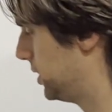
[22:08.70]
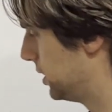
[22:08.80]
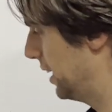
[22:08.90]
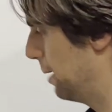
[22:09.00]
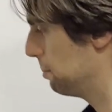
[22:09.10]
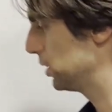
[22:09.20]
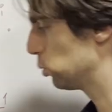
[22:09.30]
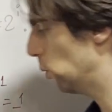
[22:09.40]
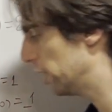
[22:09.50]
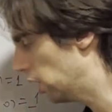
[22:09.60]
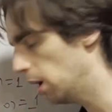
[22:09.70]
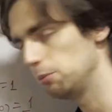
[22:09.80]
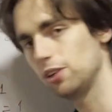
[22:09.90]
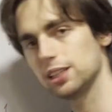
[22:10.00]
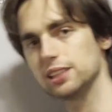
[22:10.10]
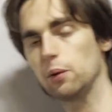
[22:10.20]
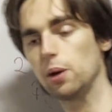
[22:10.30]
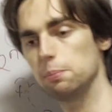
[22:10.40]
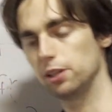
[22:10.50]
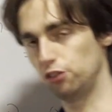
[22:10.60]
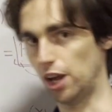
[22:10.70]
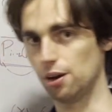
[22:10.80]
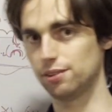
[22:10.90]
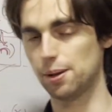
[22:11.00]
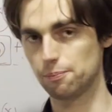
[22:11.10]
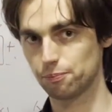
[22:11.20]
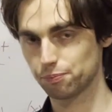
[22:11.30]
is n plus 1 objects. How do I pick j of them?